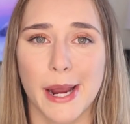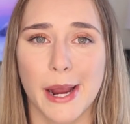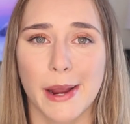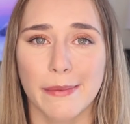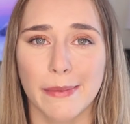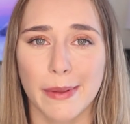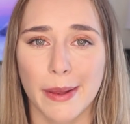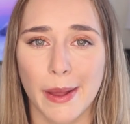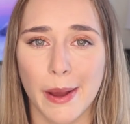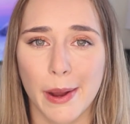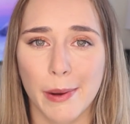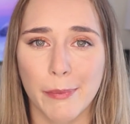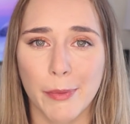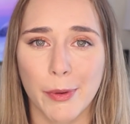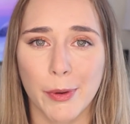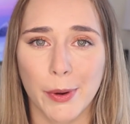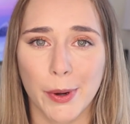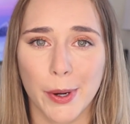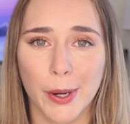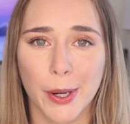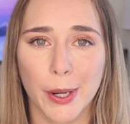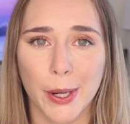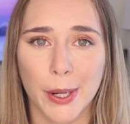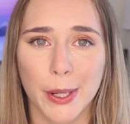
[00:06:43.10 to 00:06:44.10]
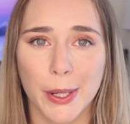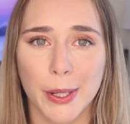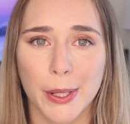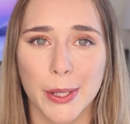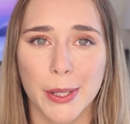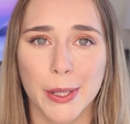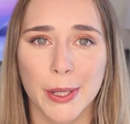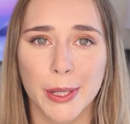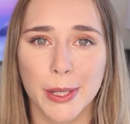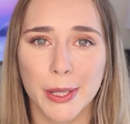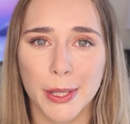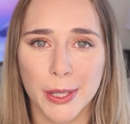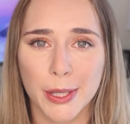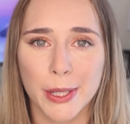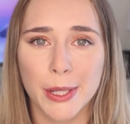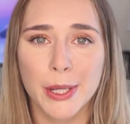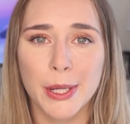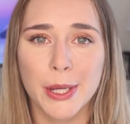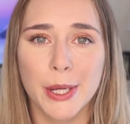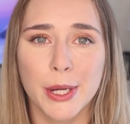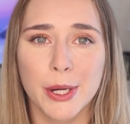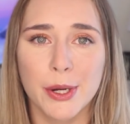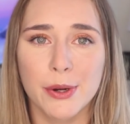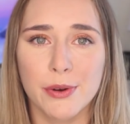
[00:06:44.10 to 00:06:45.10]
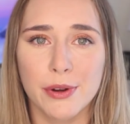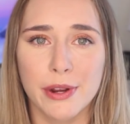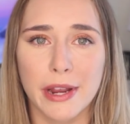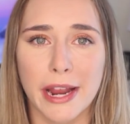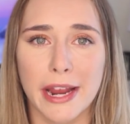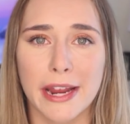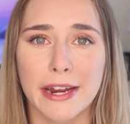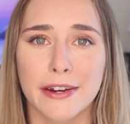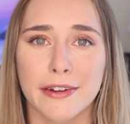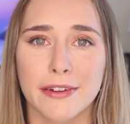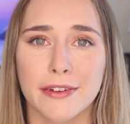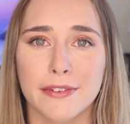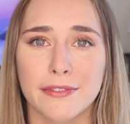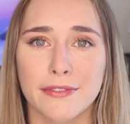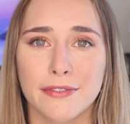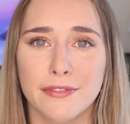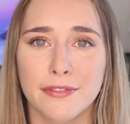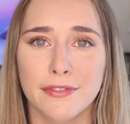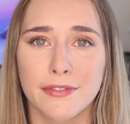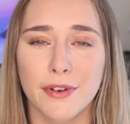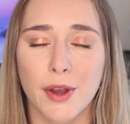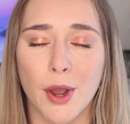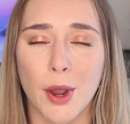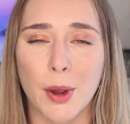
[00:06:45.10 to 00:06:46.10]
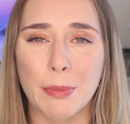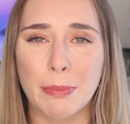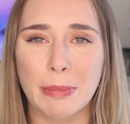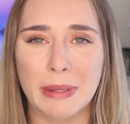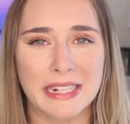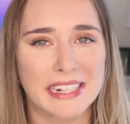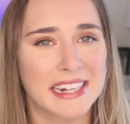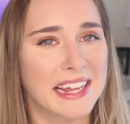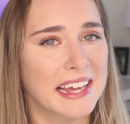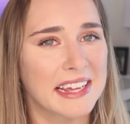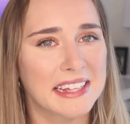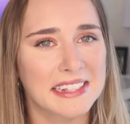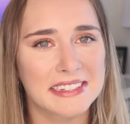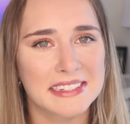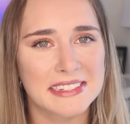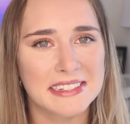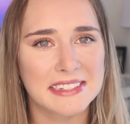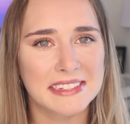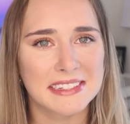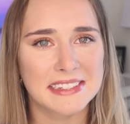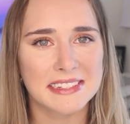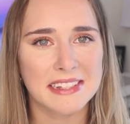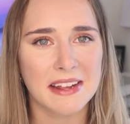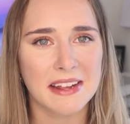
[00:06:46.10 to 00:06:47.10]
I have a lot more creative openness.